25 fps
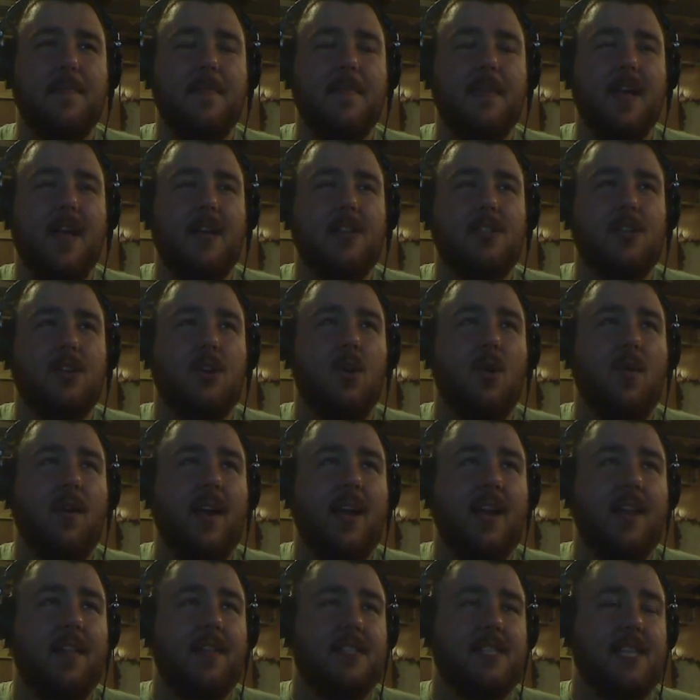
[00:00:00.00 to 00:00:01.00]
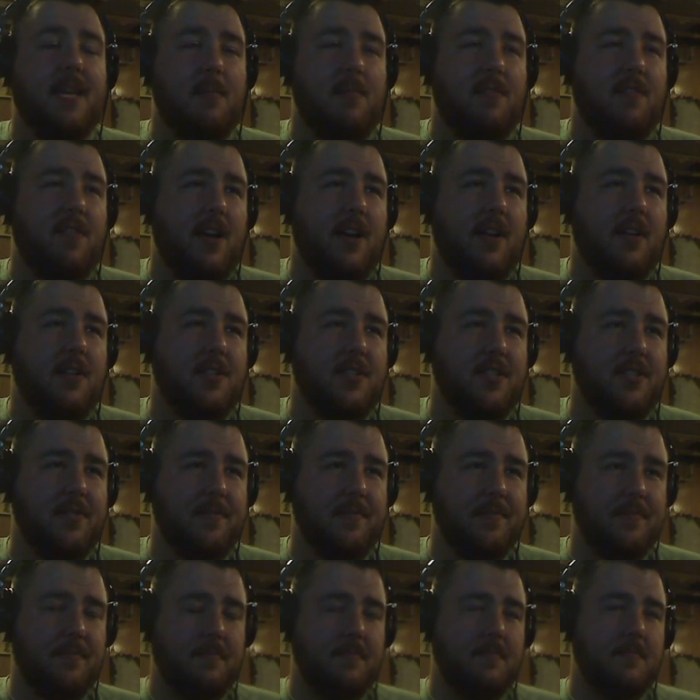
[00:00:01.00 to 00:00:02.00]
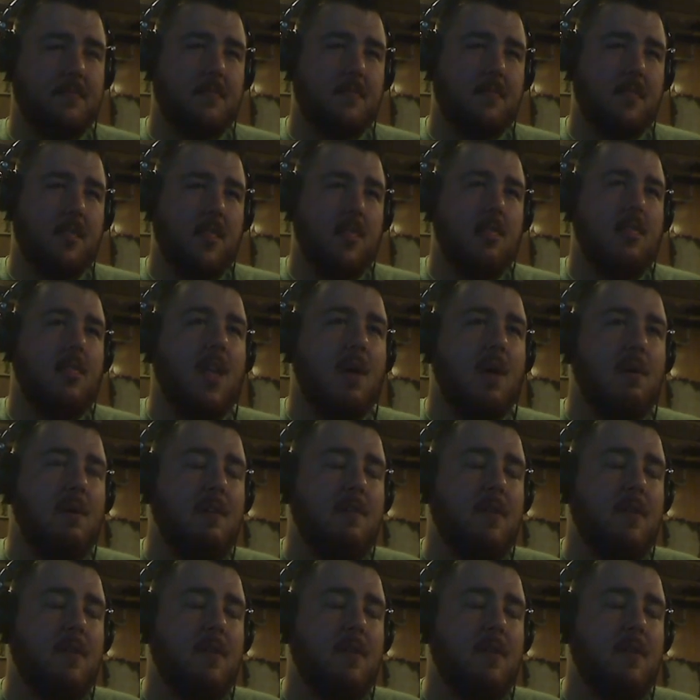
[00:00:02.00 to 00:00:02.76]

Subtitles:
So going into the semifinals, we